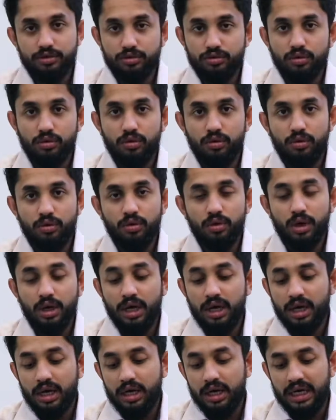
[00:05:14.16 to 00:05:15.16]
So
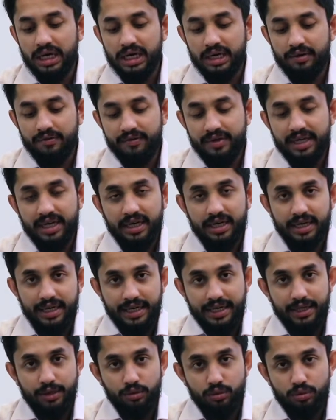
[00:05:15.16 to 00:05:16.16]
we are
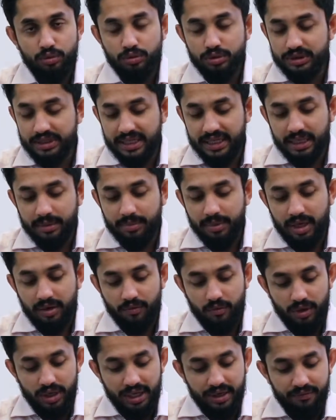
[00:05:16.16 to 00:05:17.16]
ready to set up our
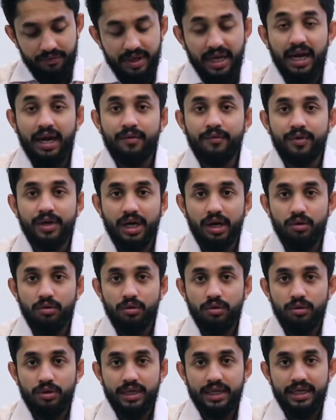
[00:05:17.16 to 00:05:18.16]
wallet. We have
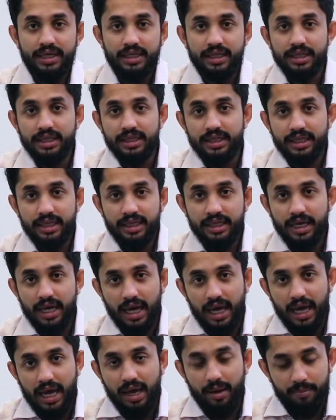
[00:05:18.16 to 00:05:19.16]
downloaded the
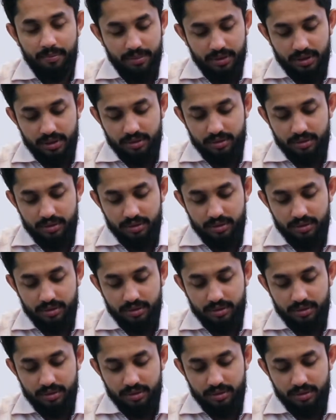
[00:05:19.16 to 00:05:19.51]
app